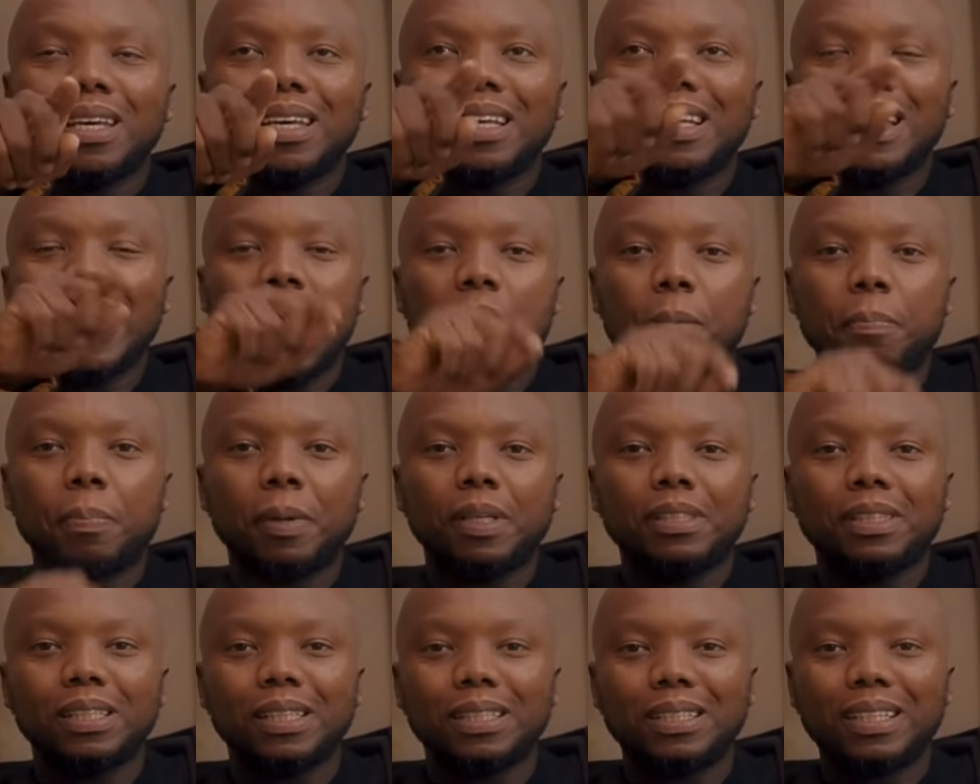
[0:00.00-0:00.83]
It
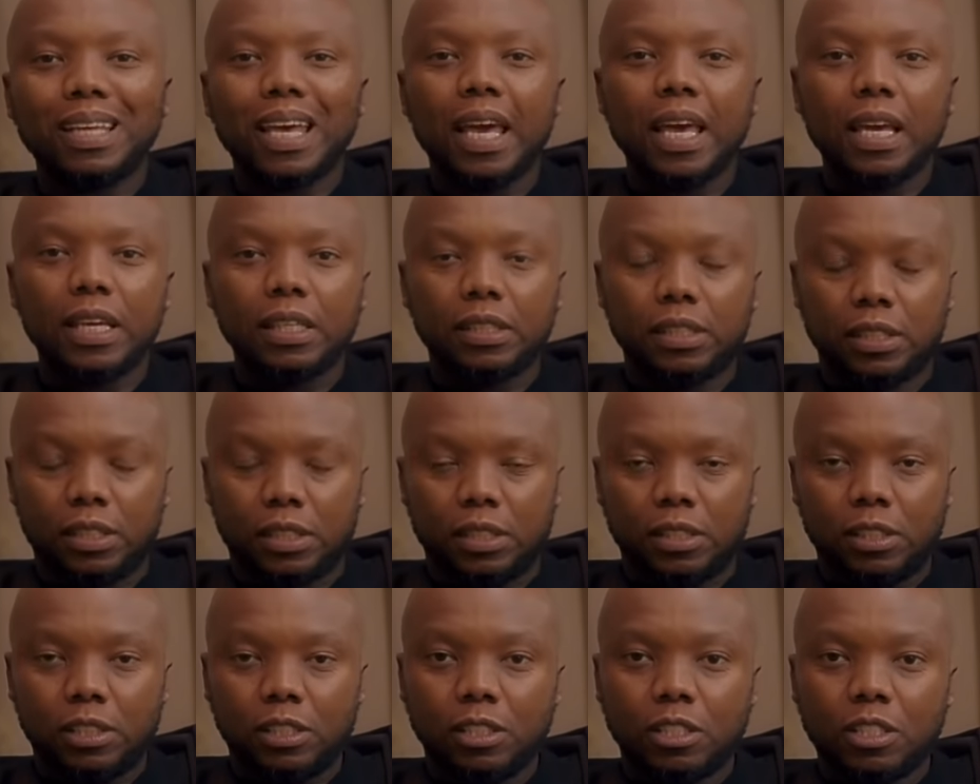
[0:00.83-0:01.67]
happened in
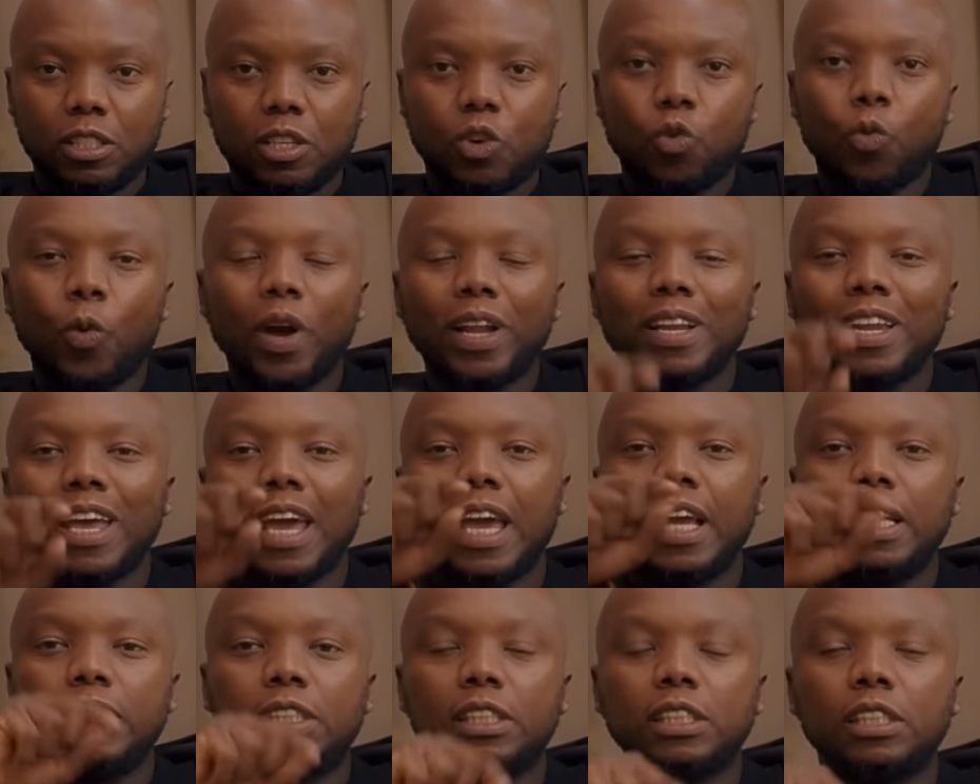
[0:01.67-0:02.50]
Haiti. When
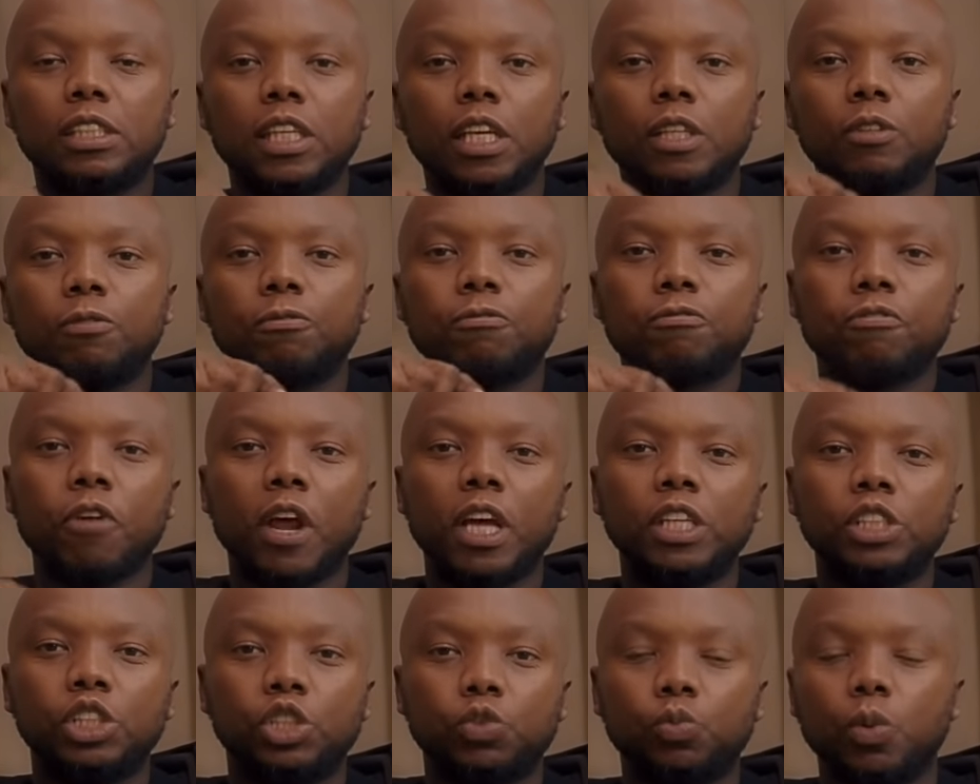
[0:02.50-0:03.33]
Haiti said,
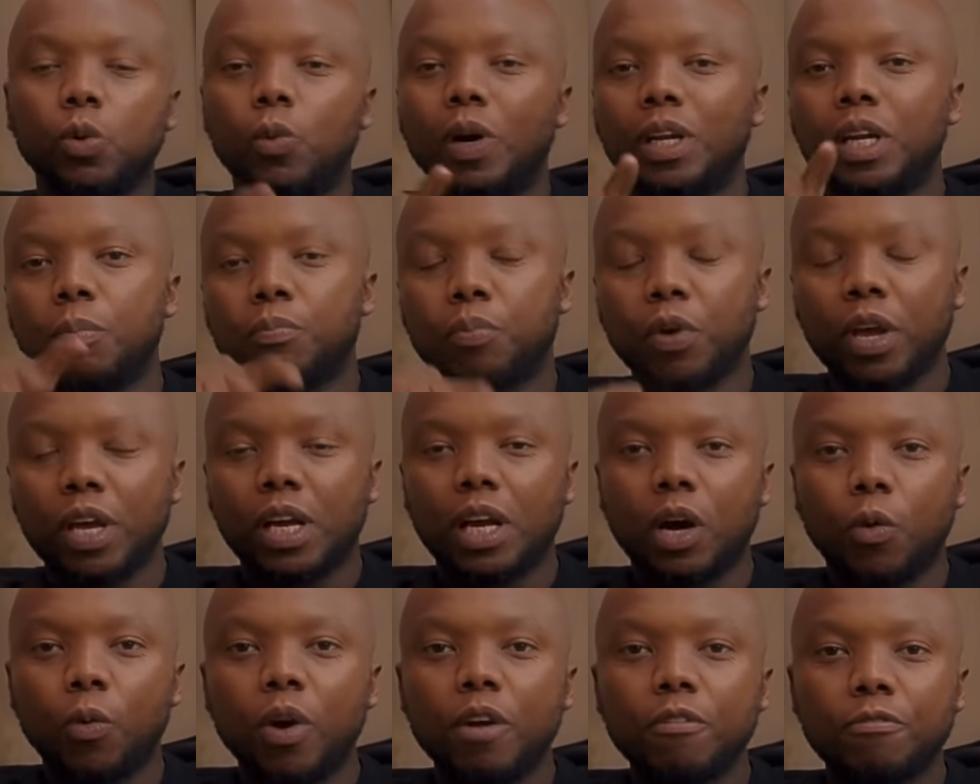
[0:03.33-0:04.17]
French, we want to
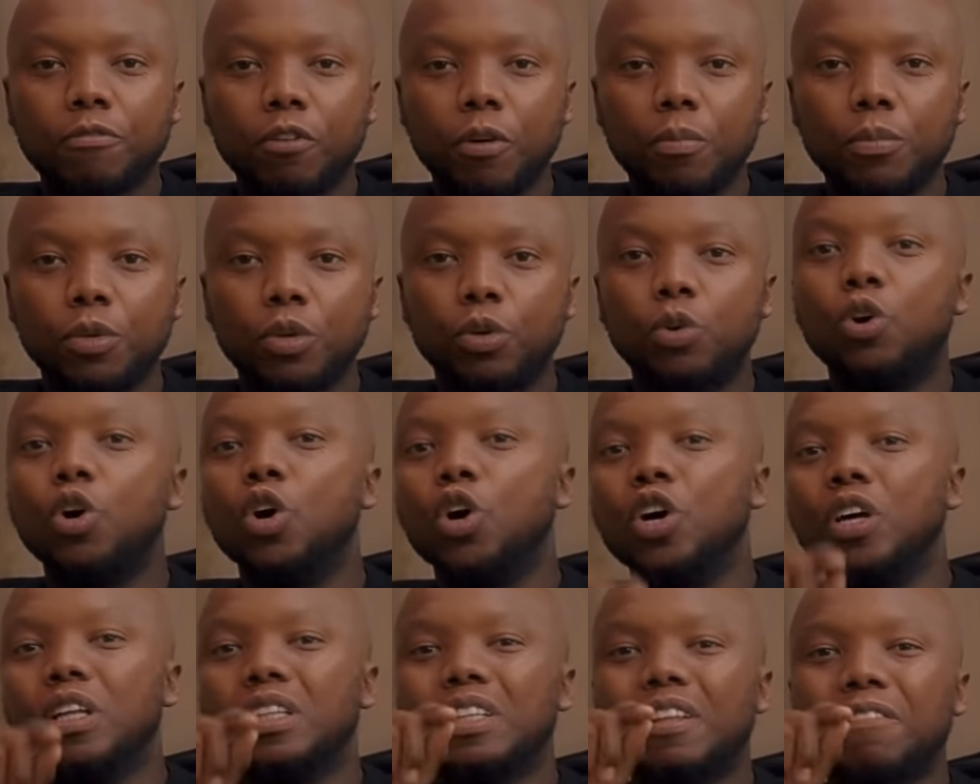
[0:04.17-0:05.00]
break away from you,
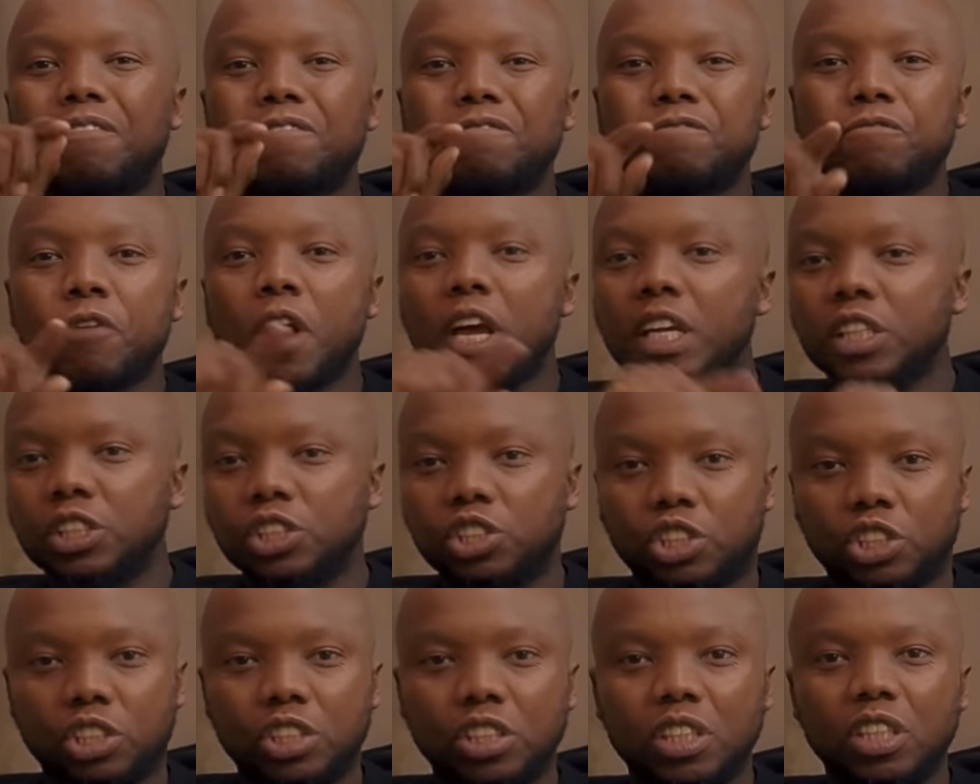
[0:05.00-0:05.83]
the
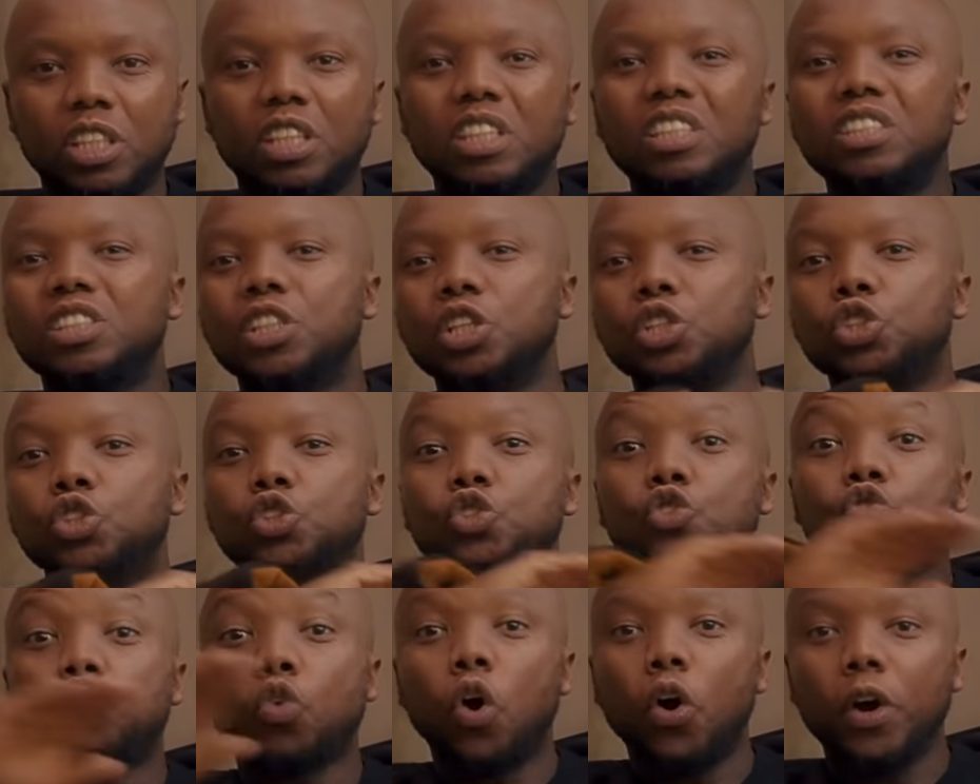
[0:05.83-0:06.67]
French
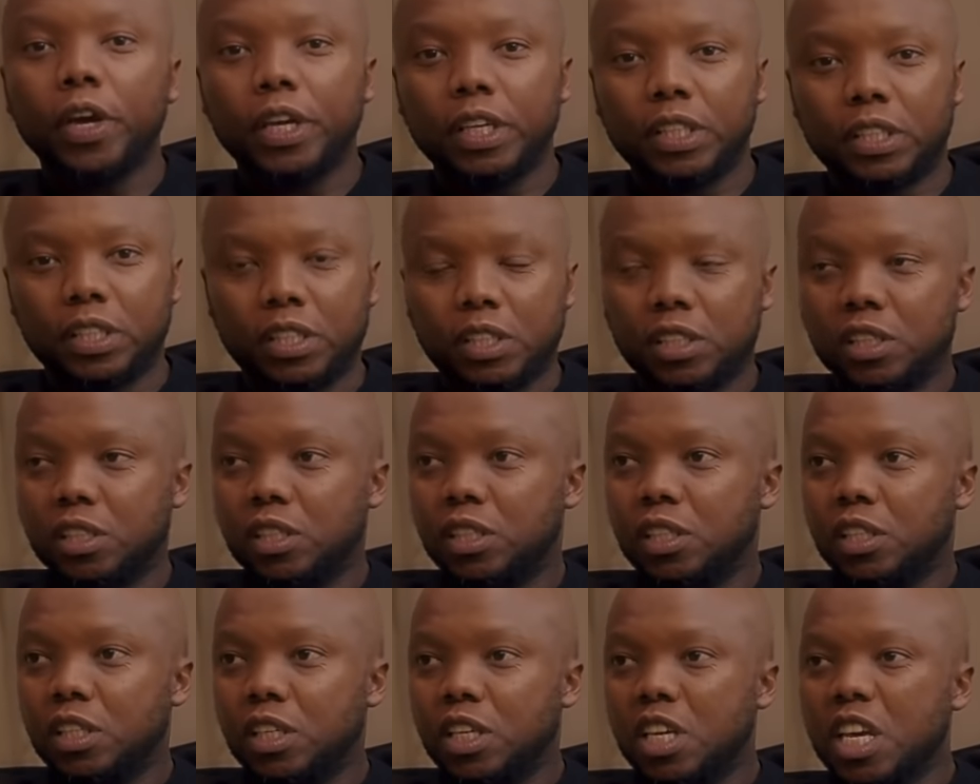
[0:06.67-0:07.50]
destroyed
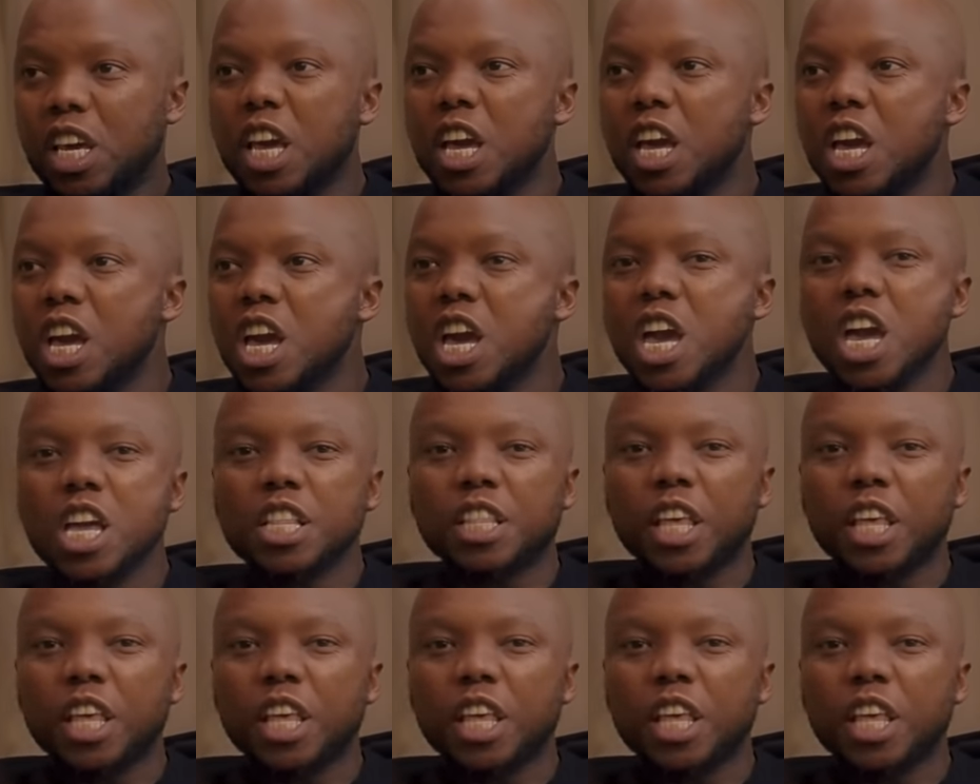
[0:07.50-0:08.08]
the infrastructure.